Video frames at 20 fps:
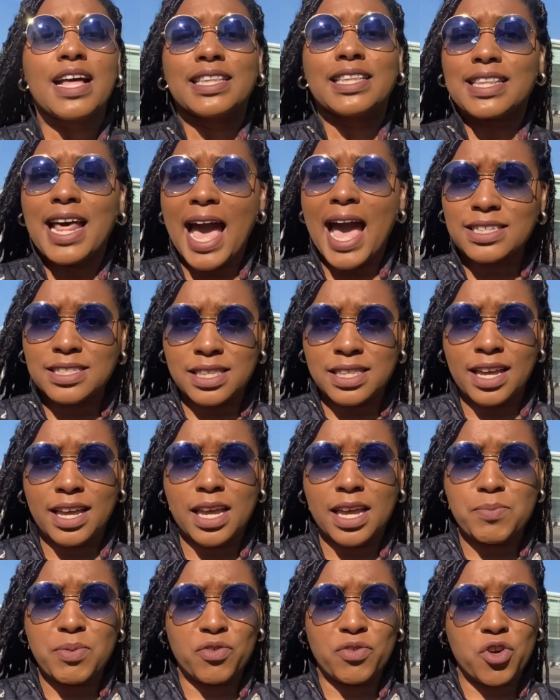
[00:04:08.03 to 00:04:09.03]
Last
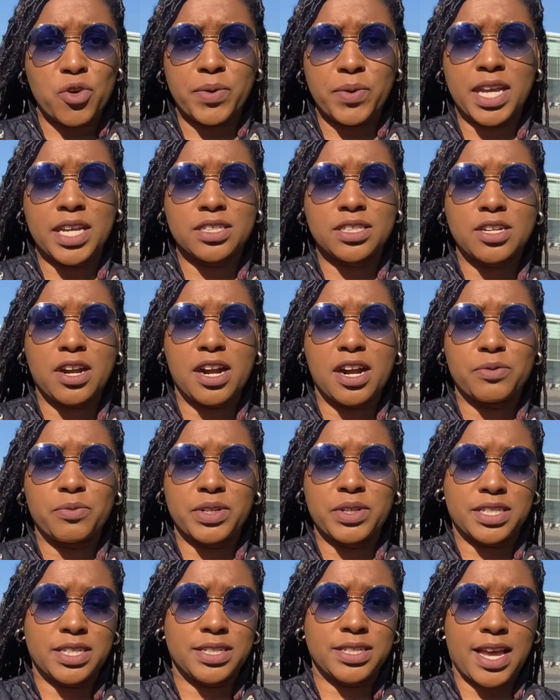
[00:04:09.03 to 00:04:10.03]
thing before we get started
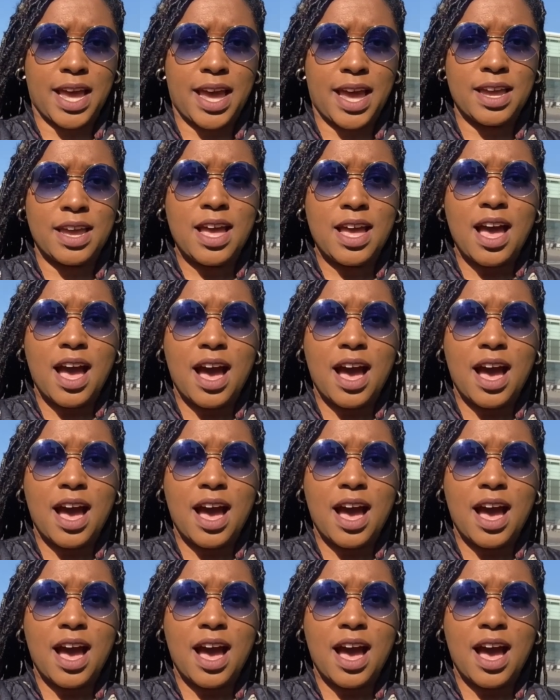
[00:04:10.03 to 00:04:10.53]
with today,